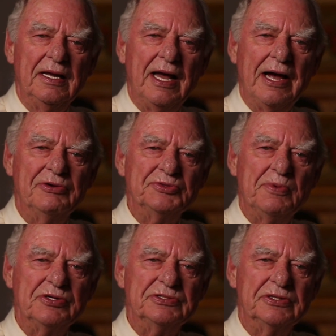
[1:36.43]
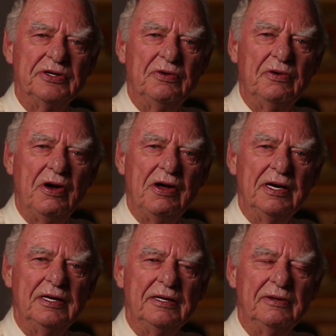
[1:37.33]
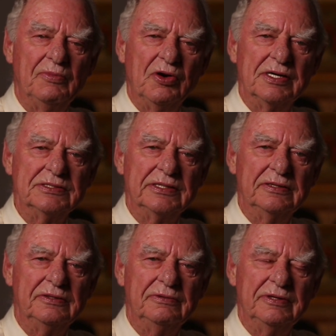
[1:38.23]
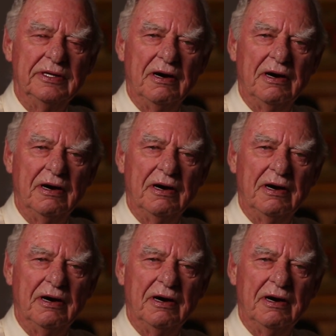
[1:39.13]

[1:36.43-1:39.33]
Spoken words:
I was supposed to go on the Morrissey to the